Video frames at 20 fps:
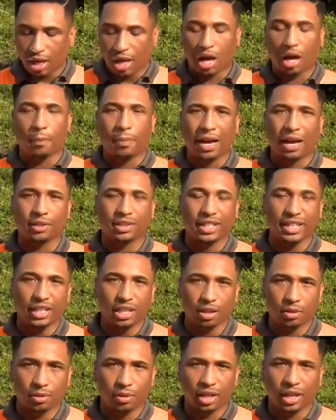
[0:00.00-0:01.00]
about
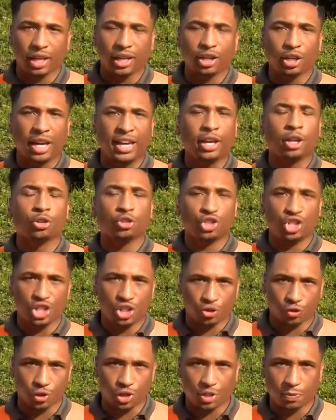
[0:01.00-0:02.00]
the en-
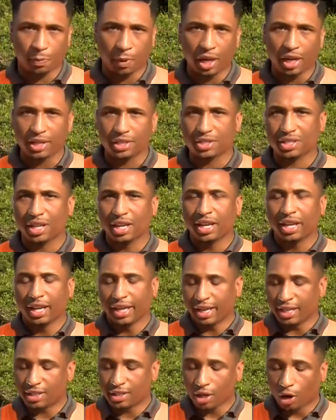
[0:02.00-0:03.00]
Entergy's response.
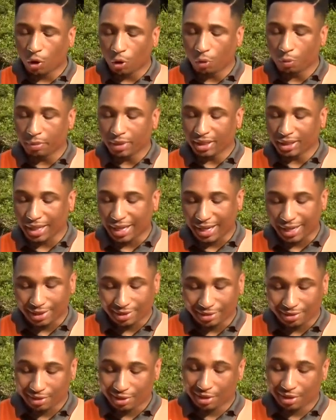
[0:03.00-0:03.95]
He told me that,